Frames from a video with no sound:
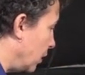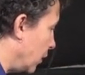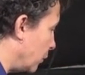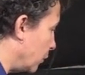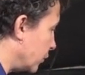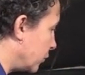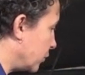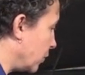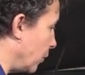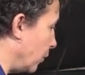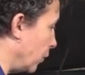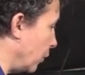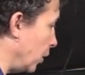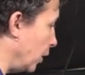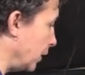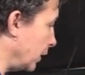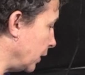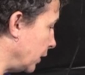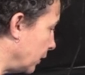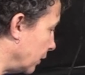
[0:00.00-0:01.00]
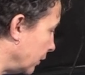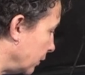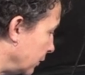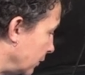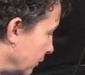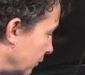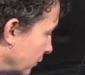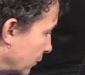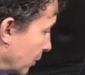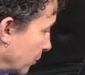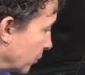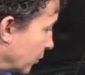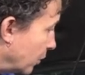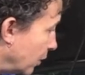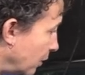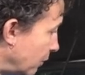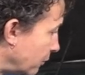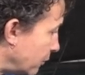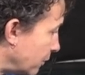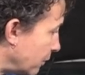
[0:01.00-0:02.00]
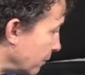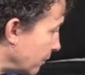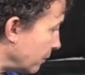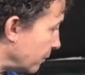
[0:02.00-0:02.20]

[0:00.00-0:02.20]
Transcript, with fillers: of what's going on here. This comes off,